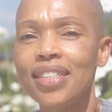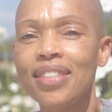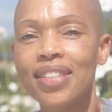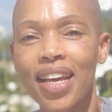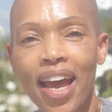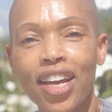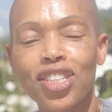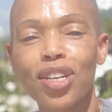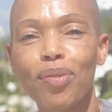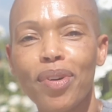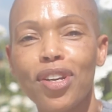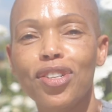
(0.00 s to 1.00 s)
Today I
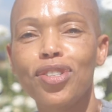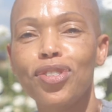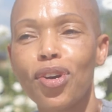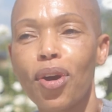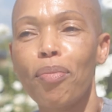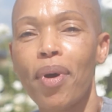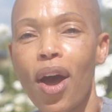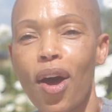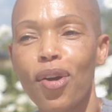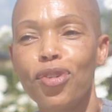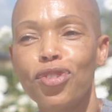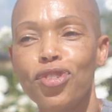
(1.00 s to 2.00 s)
actually wanted to talk
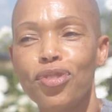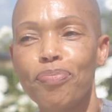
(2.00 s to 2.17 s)
about